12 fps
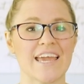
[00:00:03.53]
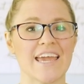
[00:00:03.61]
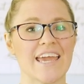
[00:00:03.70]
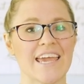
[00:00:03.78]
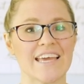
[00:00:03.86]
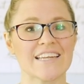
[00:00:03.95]

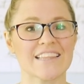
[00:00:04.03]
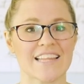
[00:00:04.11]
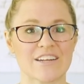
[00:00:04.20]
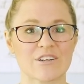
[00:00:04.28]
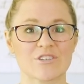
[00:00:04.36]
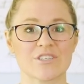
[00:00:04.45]

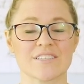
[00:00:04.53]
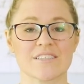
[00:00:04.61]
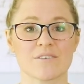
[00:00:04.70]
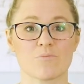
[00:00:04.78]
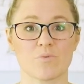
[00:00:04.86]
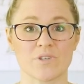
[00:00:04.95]
hand-lettered
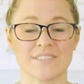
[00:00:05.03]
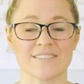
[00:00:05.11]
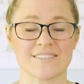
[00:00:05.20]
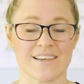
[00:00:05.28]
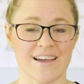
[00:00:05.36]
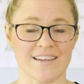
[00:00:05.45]
wooden
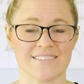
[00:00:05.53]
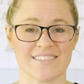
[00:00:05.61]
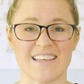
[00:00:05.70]
signs,